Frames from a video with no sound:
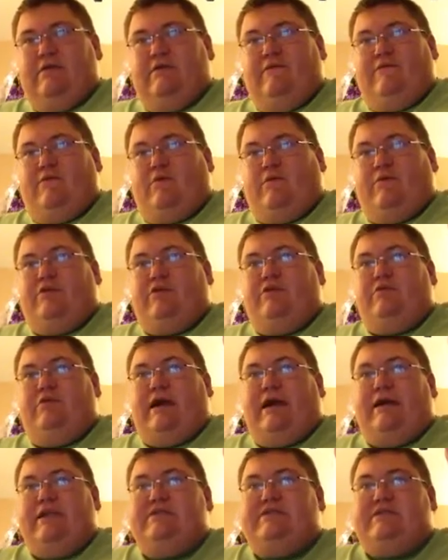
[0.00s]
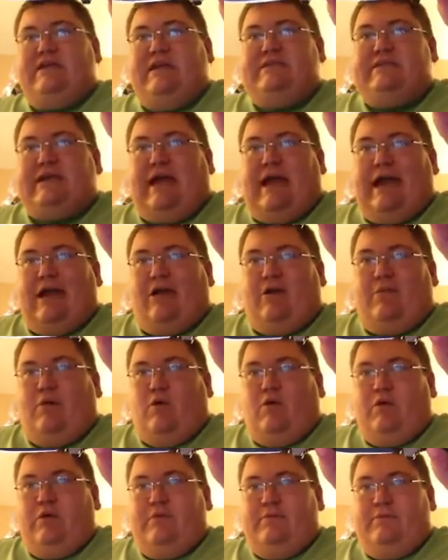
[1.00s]
for the United States
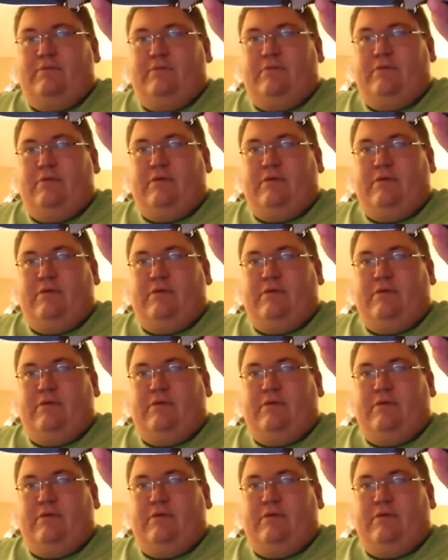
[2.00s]
Airborne,